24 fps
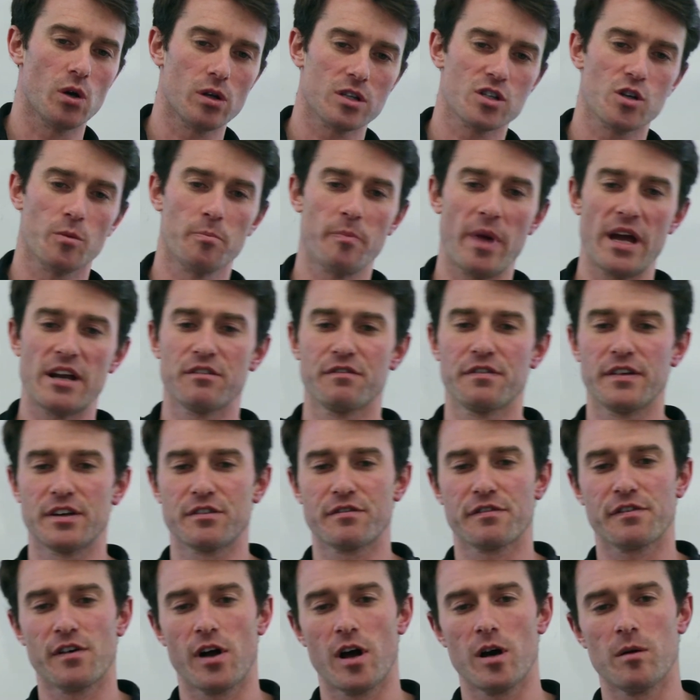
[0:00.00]
also
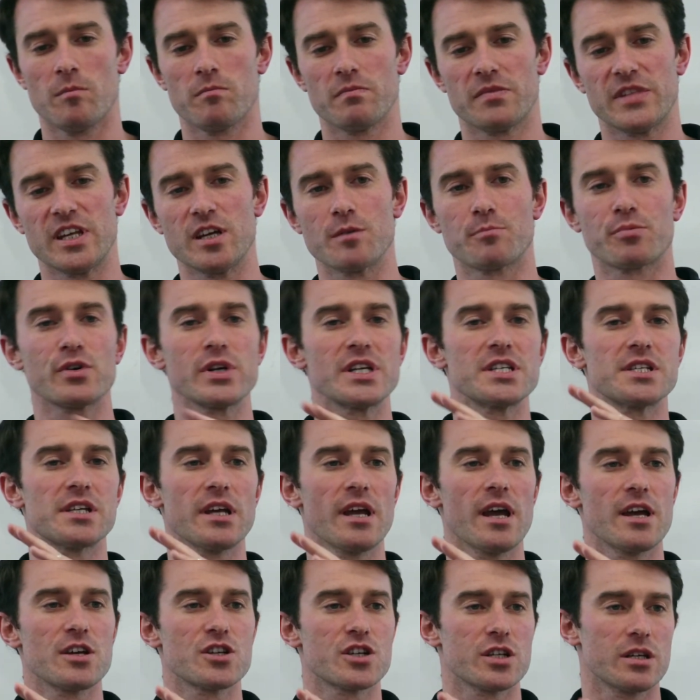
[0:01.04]
benefit from the
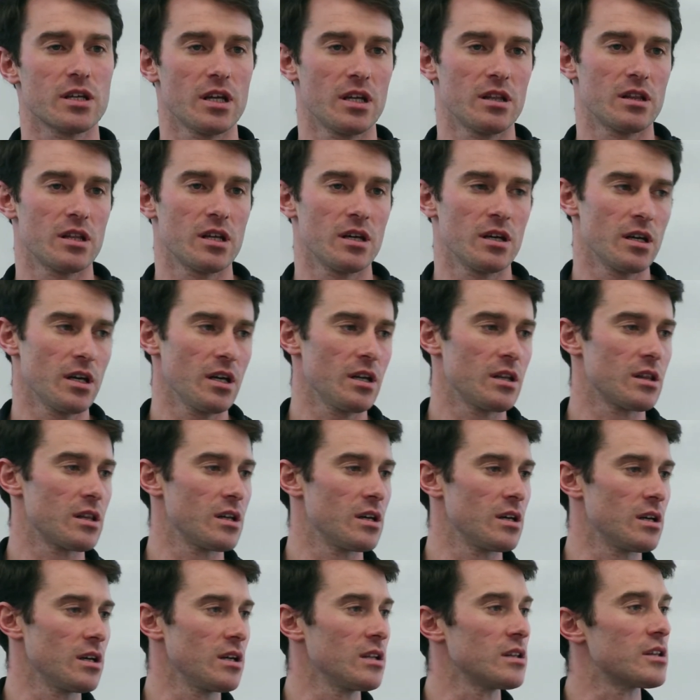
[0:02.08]
appreciation in the in
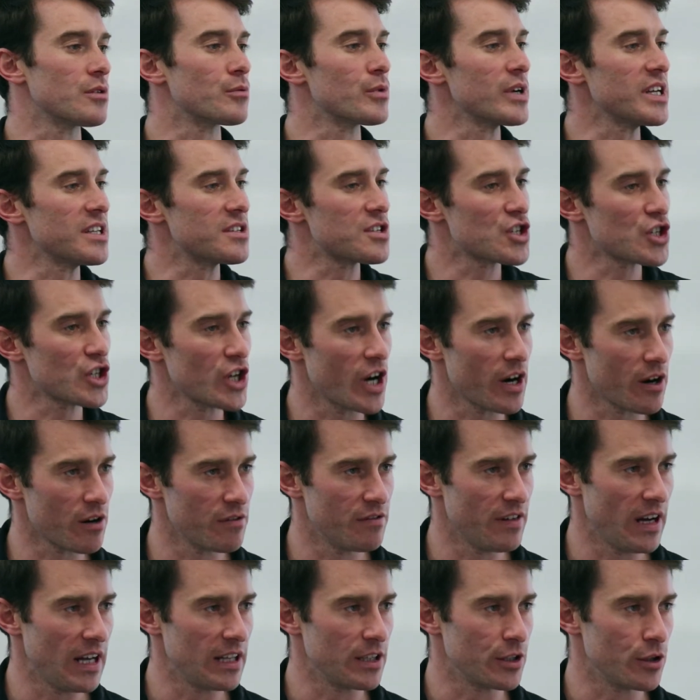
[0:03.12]
the in the REIT's share
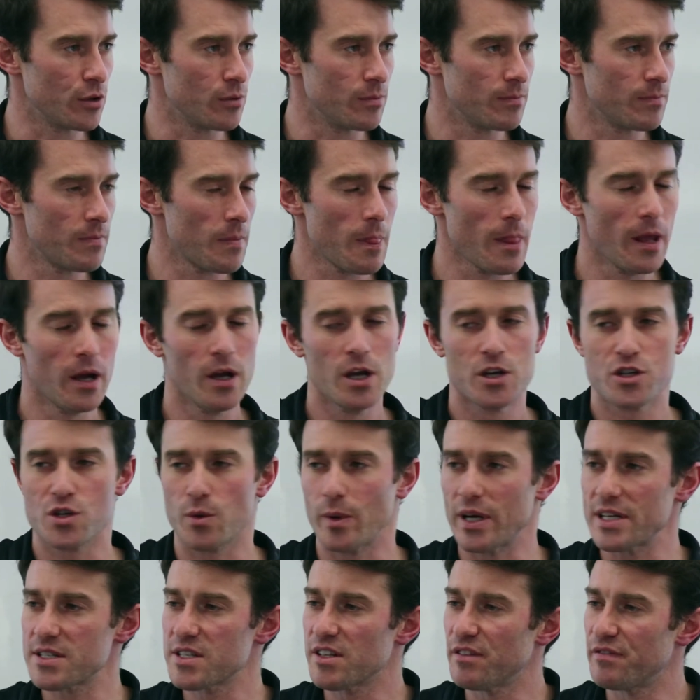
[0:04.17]
value.
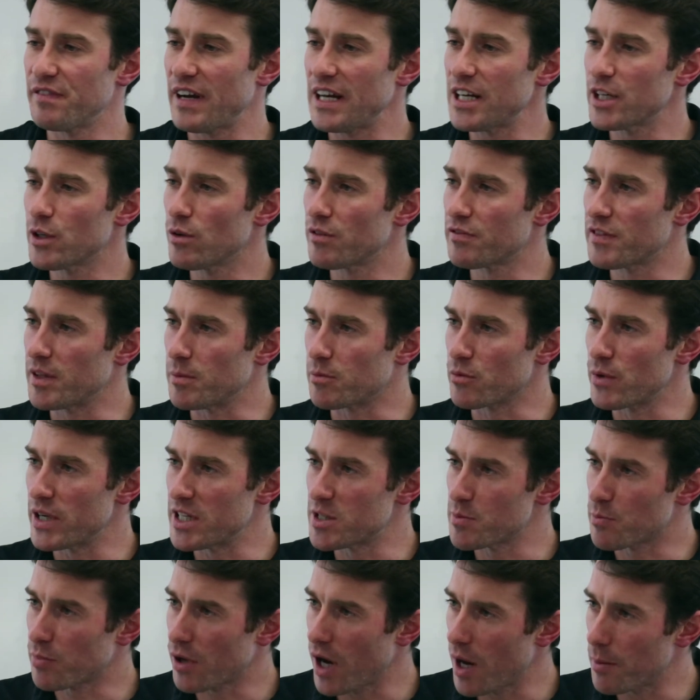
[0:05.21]
So as the value of the
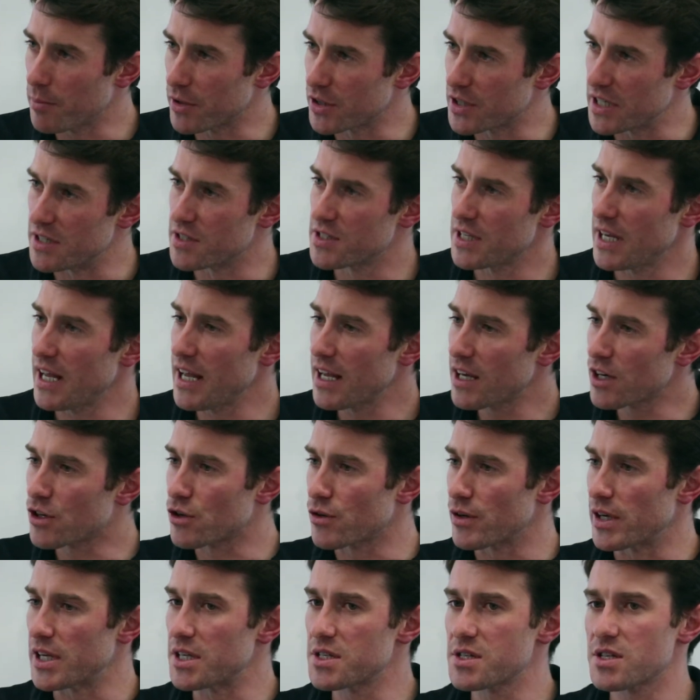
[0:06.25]
REIT's properties
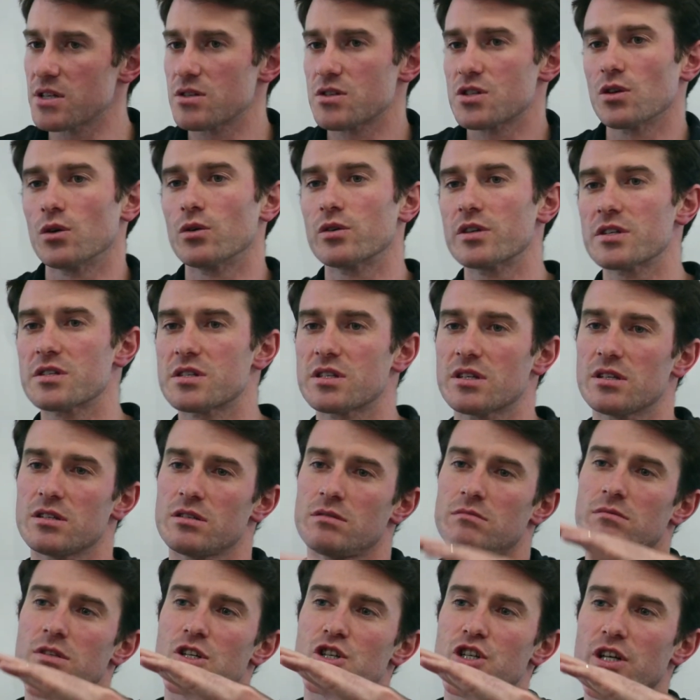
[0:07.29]
increase, so does
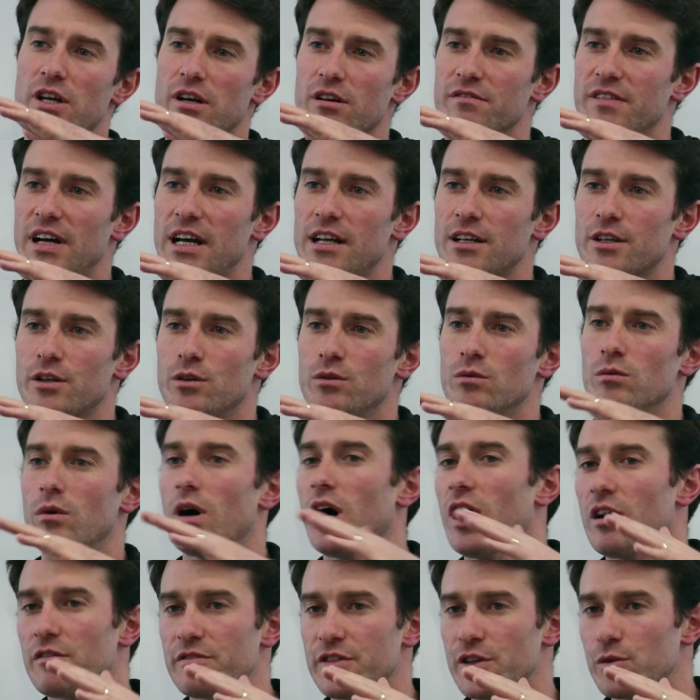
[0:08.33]
the, the share value
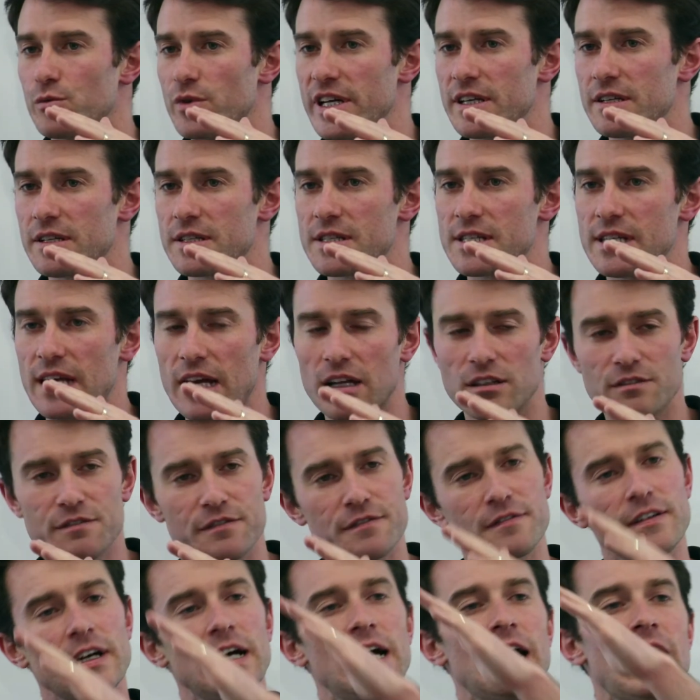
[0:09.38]
of the REIT
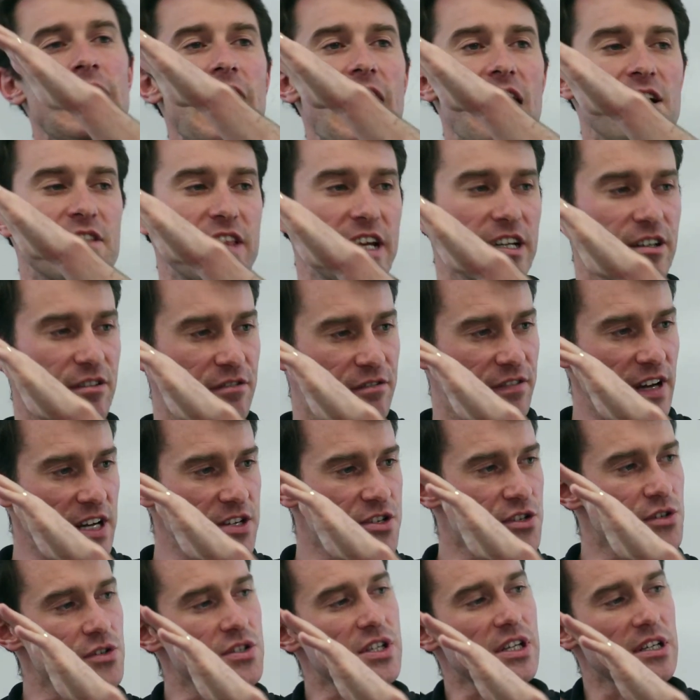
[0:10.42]
itself. And then
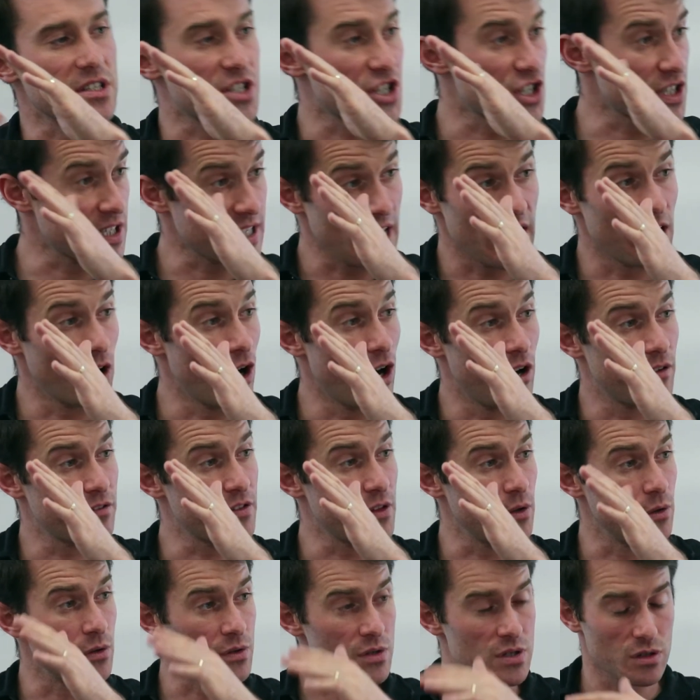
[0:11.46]
investors can sell off
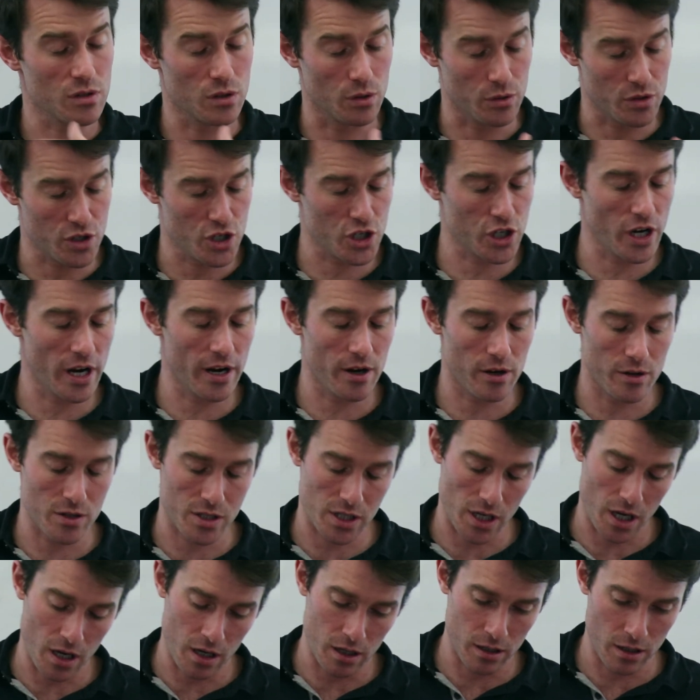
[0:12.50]
those those
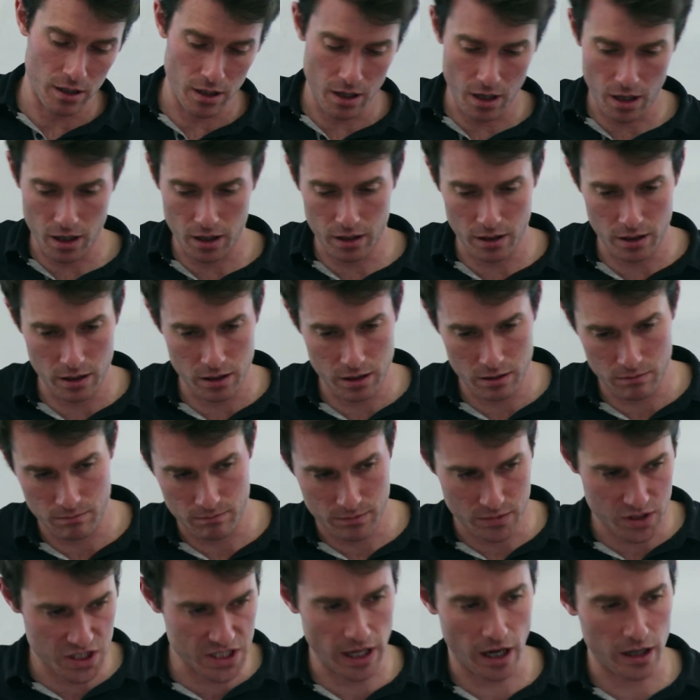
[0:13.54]
shares on, on
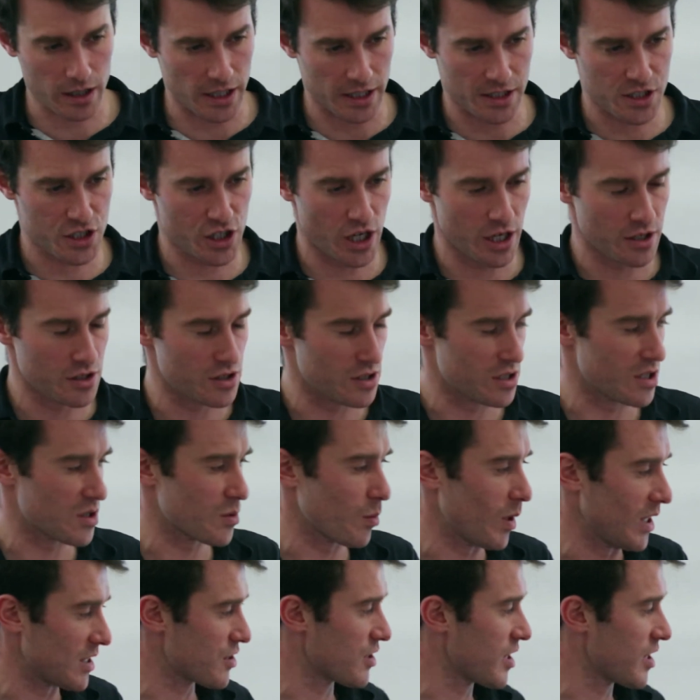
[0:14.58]
stock exchanges as well.